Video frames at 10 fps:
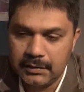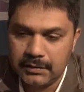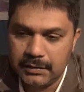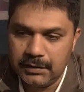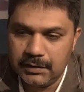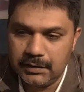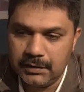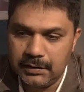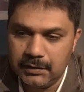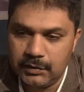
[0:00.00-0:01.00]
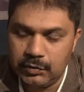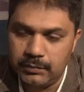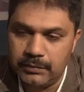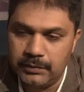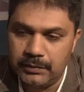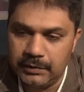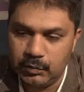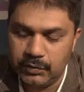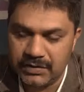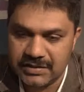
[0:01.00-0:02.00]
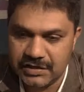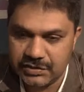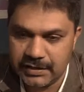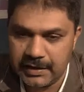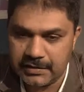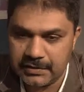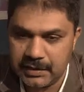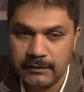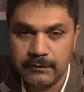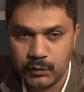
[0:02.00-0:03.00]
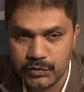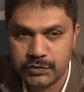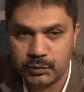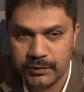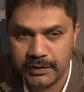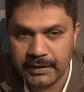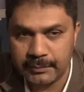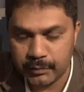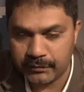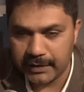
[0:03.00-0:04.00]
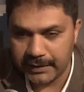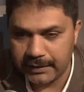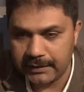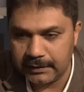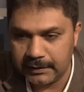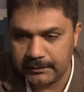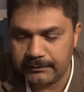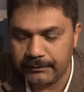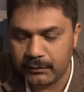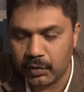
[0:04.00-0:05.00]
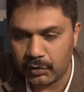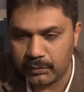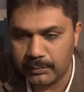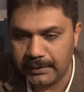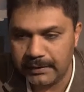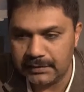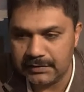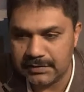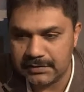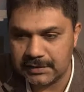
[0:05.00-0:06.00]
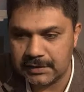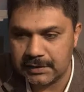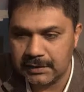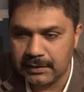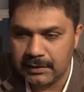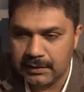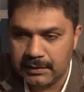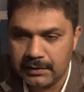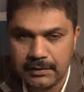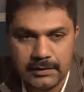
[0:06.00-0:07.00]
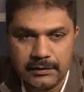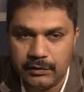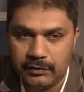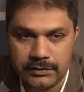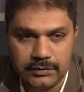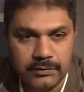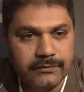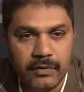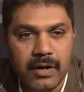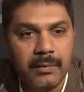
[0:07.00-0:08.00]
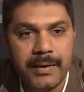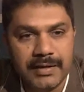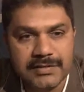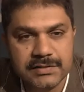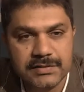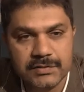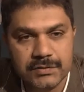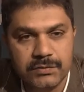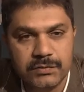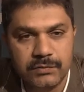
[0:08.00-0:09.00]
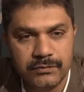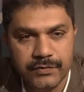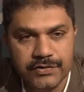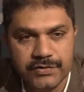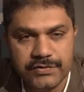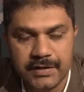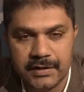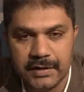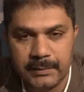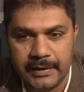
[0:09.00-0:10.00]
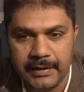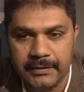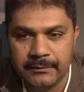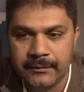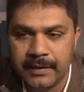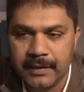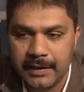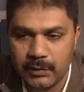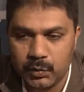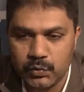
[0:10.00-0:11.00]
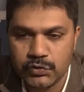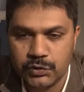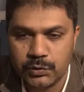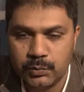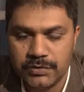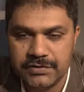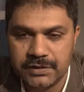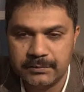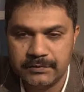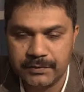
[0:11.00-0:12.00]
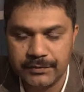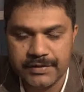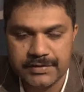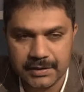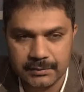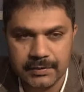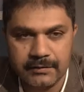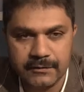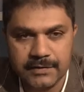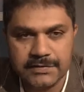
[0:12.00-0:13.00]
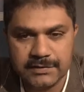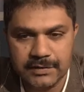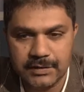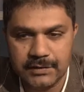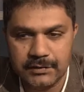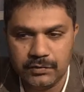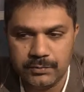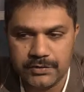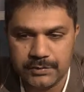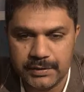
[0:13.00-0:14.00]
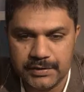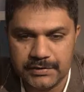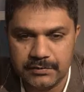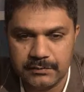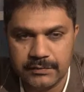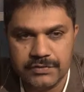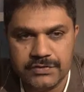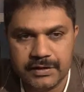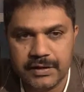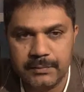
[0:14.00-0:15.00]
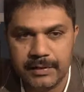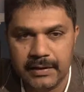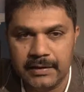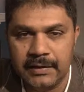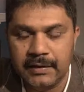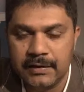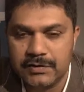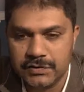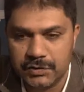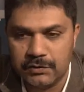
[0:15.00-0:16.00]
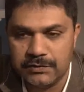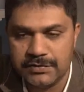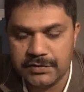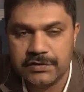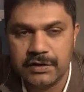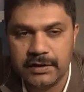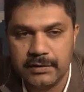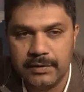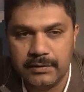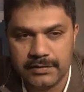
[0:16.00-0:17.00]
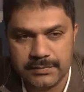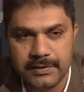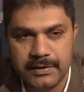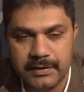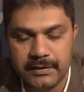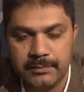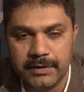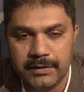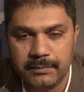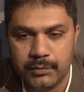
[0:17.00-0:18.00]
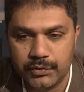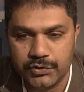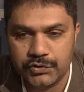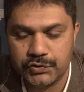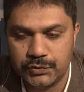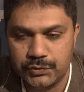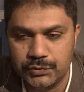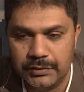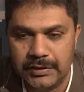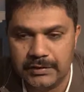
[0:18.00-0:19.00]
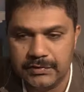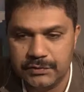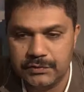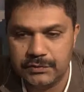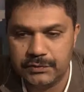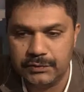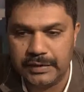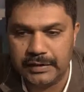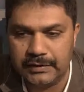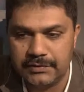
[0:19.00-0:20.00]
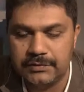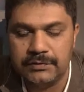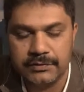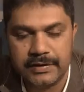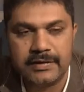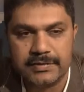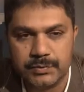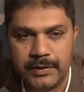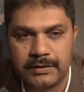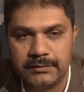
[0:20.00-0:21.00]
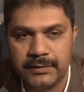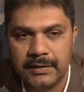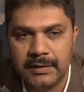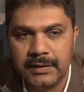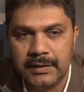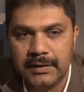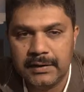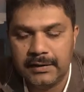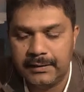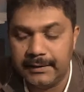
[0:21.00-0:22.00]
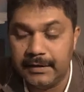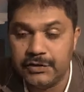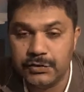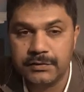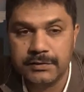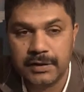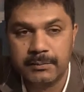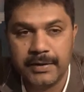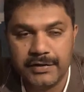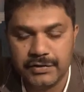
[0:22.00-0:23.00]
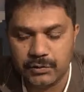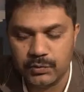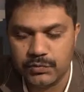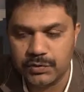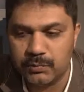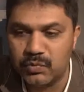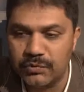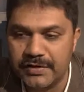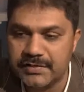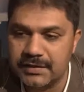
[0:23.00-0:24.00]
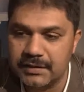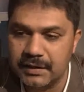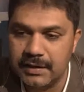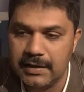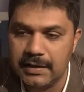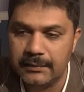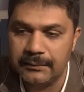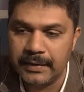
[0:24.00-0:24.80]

the organization has a food stall there, providing hot meals on a 24-hour basis to refugees that are coming in, and also with some of the resettlement efforts in Europe as well as the refugees are coming in. So certainly there has been a big push to do that as well. And I should mention also more recently